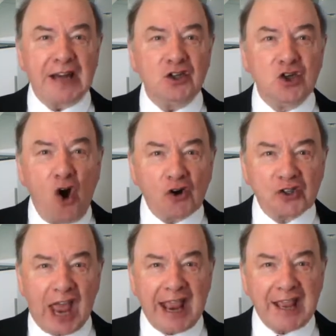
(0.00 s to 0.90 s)
and
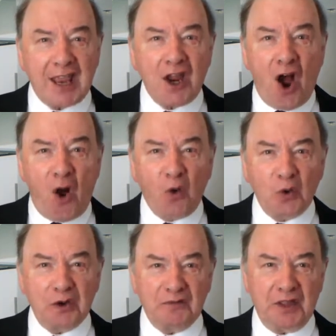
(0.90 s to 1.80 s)
not taking
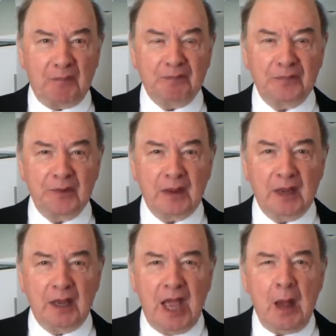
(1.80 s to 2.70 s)
hold of them.
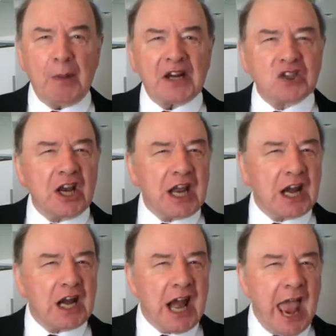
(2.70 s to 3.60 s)
But to
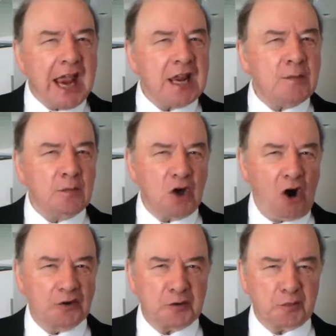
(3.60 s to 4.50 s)
claim
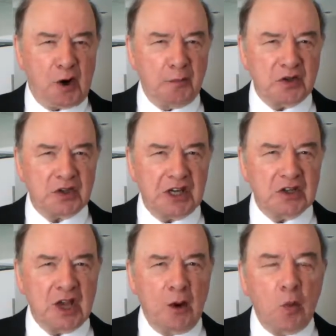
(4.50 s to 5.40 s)
God's
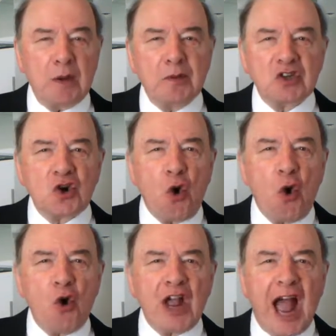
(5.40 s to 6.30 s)
promises, we must
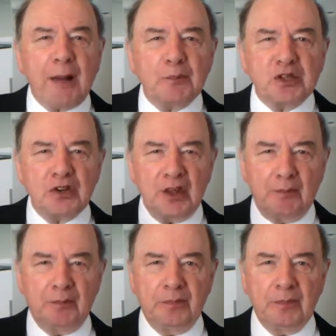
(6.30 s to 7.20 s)
hook up to
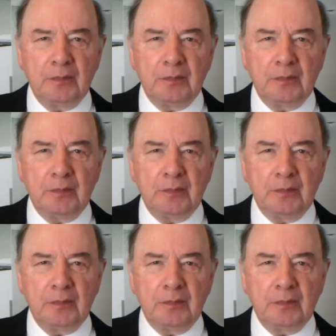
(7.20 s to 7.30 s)
them.